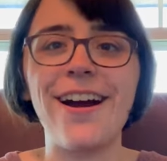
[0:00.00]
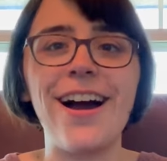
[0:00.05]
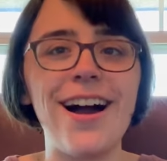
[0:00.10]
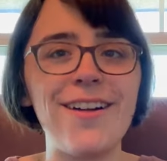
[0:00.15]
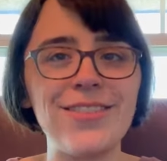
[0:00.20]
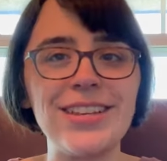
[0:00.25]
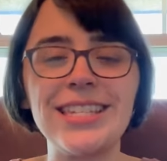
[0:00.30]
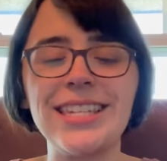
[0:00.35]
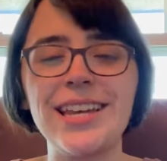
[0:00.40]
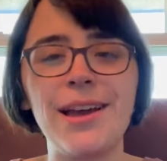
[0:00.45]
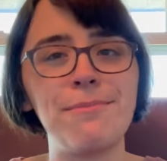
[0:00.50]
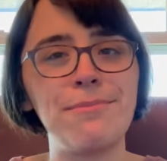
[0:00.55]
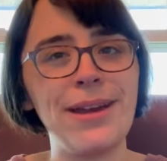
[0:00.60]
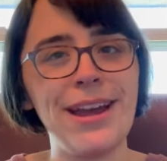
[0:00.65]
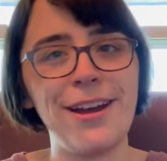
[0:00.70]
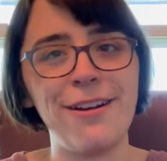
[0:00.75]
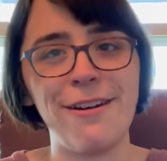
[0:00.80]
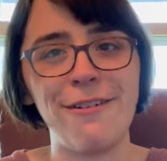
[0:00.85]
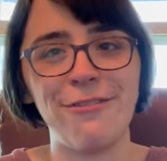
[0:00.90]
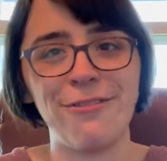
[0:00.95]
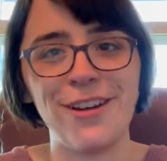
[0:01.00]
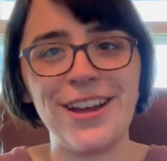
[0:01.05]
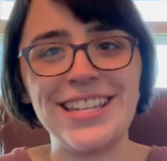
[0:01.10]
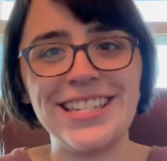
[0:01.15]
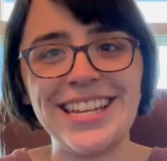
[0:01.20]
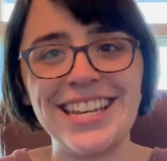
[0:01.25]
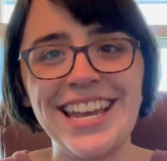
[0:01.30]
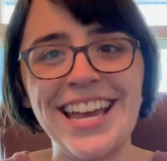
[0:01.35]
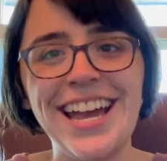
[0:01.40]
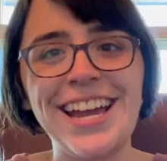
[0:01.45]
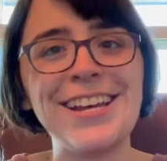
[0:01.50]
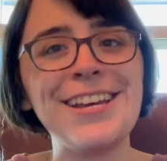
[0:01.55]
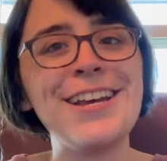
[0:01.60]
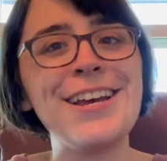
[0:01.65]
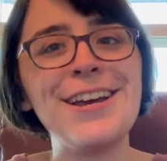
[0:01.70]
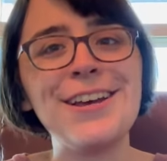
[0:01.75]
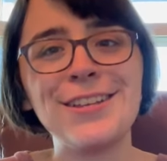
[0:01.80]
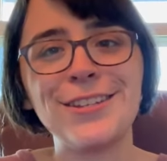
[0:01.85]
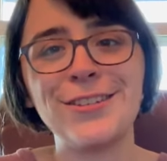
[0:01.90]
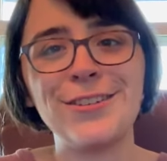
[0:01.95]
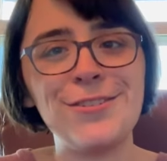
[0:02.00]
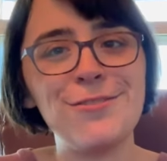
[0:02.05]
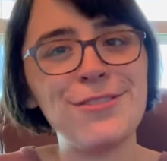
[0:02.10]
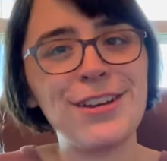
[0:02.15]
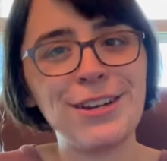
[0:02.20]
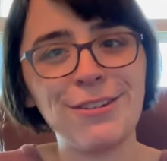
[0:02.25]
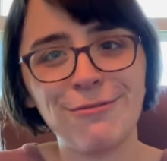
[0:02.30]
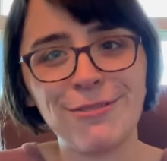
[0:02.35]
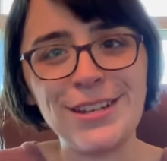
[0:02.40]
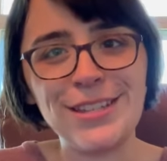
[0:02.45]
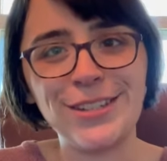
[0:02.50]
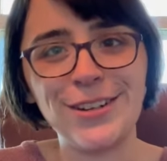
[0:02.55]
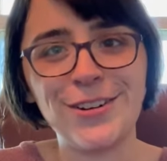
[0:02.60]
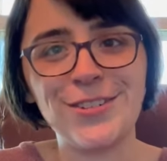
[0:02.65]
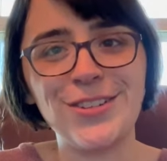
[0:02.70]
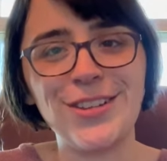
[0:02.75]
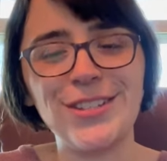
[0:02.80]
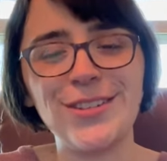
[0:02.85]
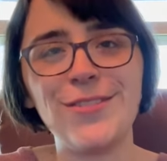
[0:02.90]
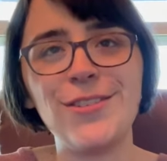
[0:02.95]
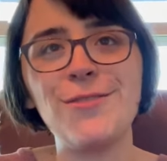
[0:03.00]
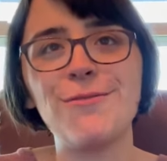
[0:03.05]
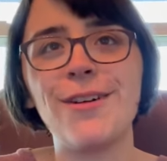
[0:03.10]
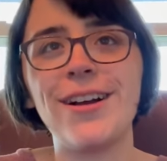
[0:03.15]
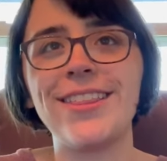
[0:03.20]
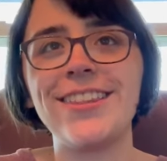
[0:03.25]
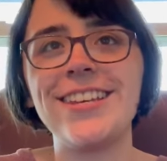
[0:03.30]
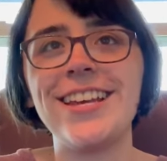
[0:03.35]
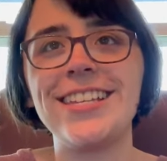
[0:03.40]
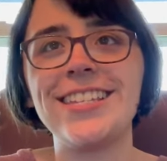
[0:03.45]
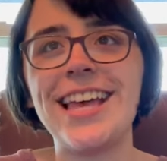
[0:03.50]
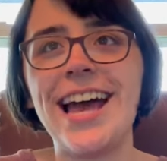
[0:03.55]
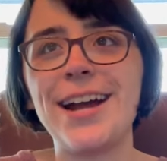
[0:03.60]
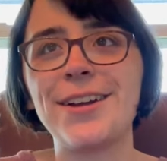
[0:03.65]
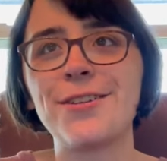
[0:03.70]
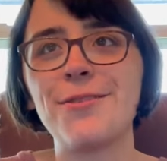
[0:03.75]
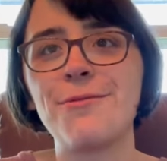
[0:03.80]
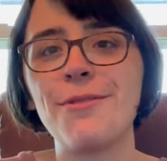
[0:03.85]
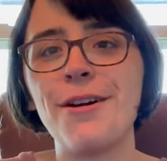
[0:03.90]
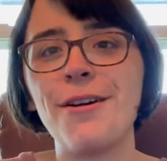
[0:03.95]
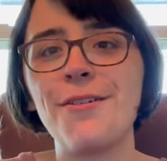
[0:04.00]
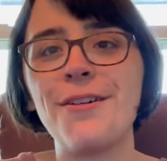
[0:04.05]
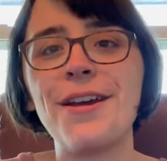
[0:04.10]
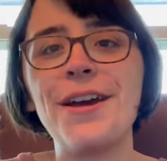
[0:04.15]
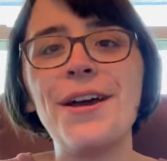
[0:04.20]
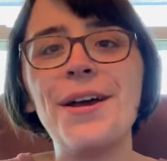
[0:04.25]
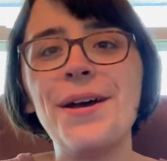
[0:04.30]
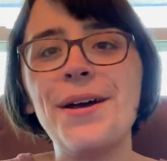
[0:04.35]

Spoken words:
Obviously, I'm paraphrasing it, so you can research this if you want the exact quote.